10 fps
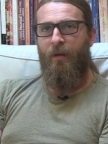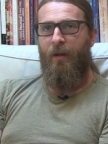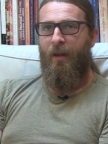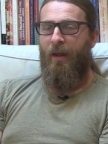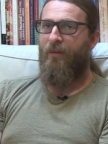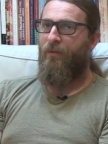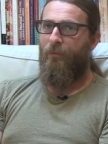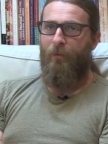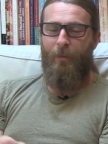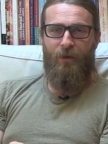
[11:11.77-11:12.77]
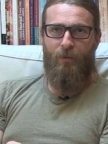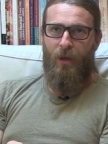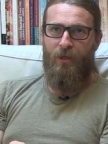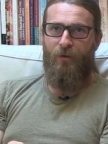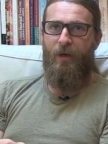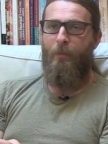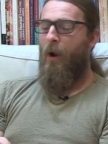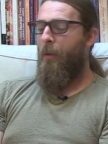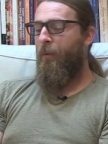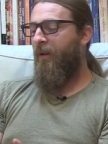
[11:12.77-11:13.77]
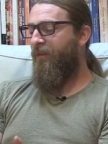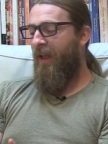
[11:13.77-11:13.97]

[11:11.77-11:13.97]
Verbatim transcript: It has inflammation modulating properties,